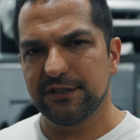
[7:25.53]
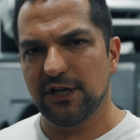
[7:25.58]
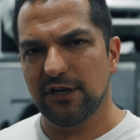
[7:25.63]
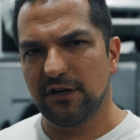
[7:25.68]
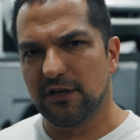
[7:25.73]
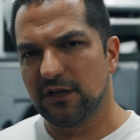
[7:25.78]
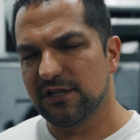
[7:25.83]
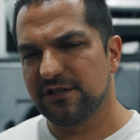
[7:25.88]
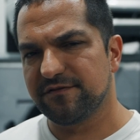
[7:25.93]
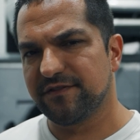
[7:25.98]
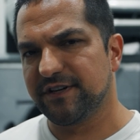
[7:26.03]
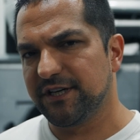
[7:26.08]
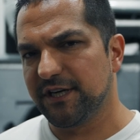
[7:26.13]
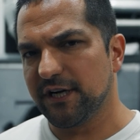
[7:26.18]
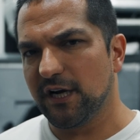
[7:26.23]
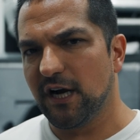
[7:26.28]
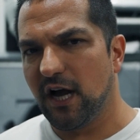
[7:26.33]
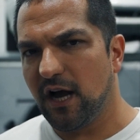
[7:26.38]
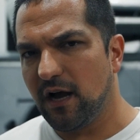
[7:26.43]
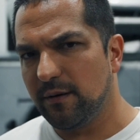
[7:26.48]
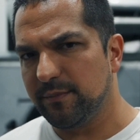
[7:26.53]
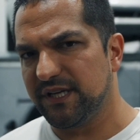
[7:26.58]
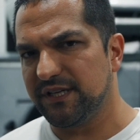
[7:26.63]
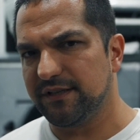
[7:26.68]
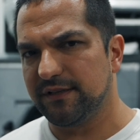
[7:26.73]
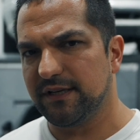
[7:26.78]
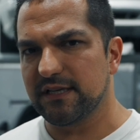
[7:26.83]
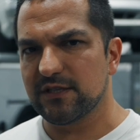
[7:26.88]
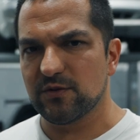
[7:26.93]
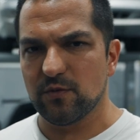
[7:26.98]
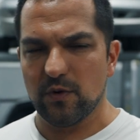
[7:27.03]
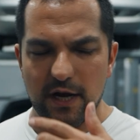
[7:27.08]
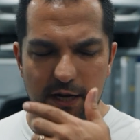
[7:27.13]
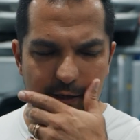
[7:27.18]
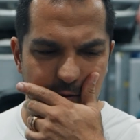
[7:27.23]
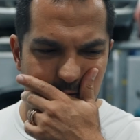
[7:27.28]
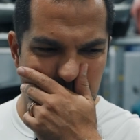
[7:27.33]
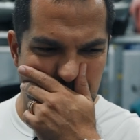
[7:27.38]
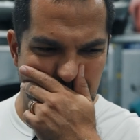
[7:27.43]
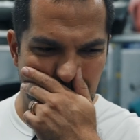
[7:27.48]
the car is very common. That's why I
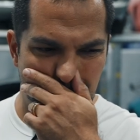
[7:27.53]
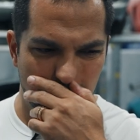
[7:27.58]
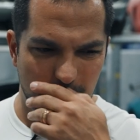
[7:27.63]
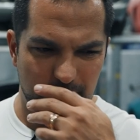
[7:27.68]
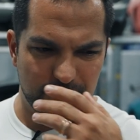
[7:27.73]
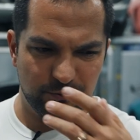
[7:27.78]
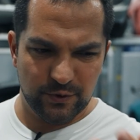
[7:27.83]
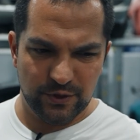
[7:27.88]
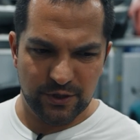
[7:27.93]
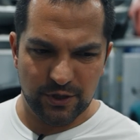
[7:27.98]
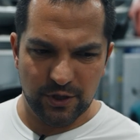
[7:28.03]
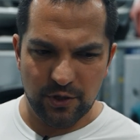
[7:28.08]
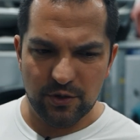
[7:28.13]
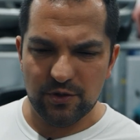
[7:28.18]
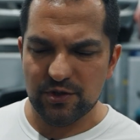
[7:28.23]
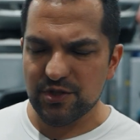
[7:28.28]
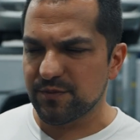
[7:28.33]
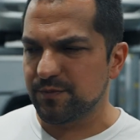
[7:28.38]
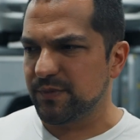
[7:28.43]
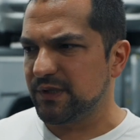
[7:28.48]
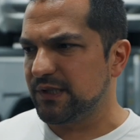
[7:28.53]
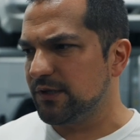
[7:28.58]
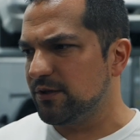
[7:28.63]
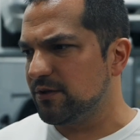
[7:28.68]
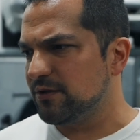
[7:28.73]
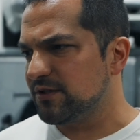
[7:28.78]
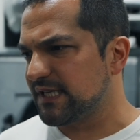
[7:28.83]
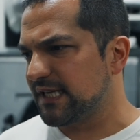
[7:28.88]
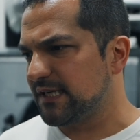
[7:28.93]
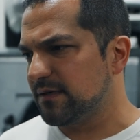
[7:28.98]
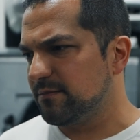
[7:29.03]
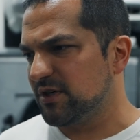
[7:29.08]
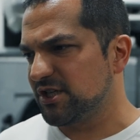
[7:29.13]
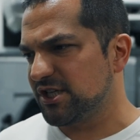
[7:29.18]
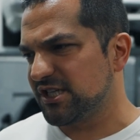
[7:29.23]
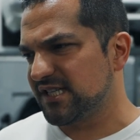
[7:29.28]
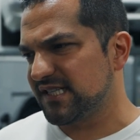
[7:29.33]
originally went with the Ghost, but the Ghost had a much